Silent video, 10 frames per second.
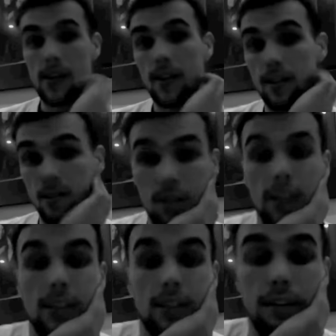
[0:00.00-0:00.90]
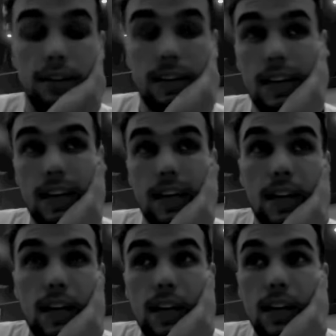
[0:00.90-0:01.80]
So it's not necessarily the
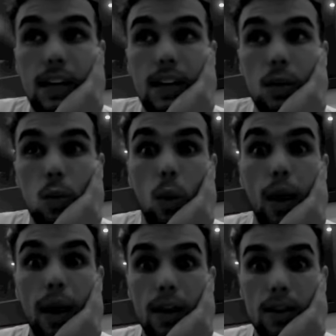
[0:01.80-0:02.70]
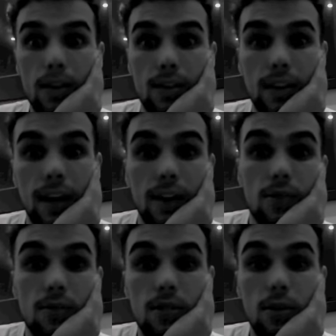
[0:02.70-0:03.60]
weight on the
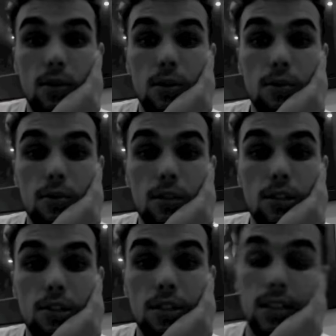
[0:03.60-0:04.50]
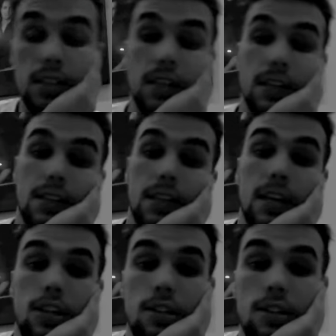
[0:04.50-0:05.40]
scales that we're interested in, it's the
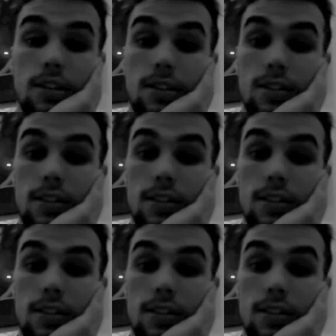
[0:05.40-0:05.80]
inches.